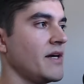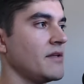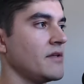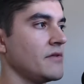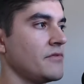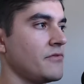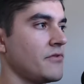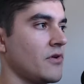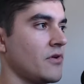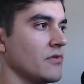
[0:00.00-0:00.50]

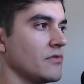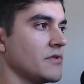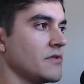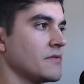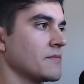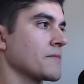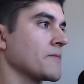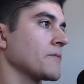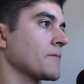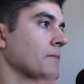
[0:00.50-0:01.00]
default,
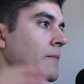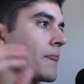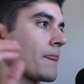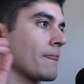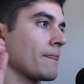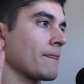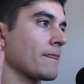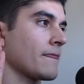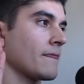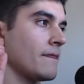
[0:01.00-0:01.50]

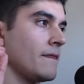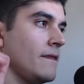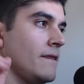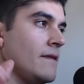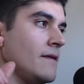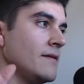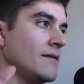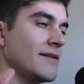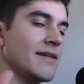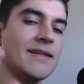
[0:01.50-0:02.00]

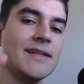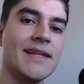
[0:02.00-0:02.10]
the